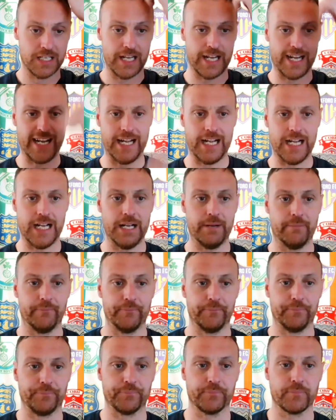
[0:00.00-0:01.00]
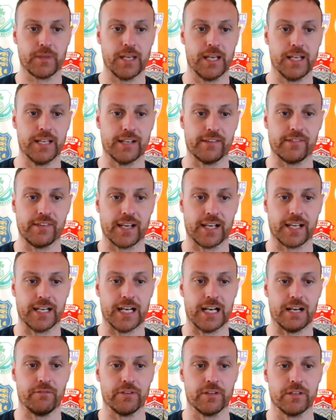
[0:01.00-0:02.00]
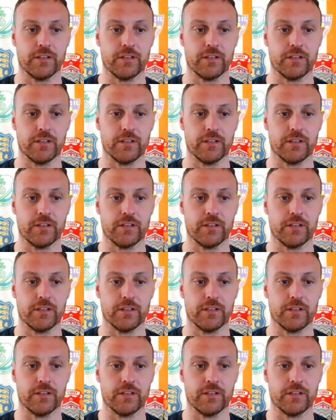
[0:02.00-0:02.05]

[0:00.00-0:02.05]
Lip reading: in that second half with